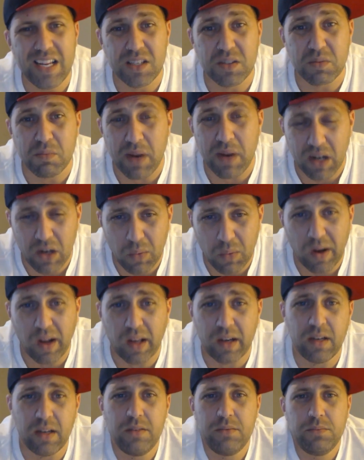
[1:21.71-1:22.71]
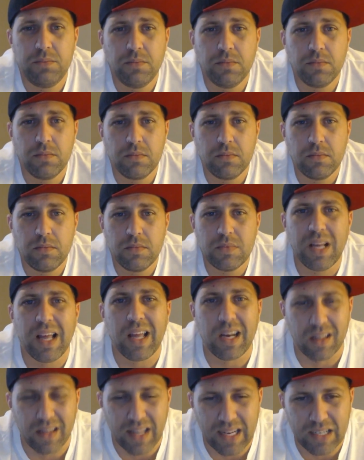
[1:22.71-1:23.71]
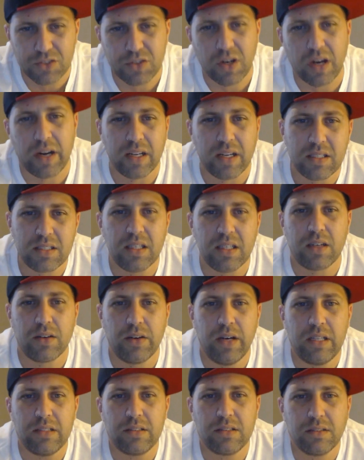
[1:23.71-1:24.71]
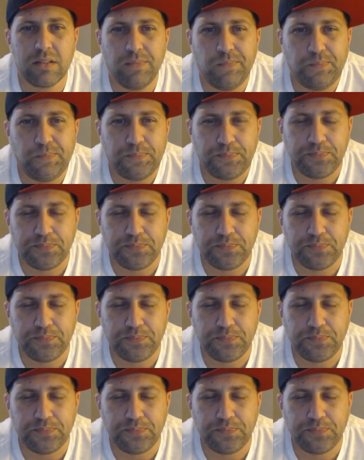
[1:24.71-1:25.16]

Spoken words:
is marijuana and electronic cigarettes.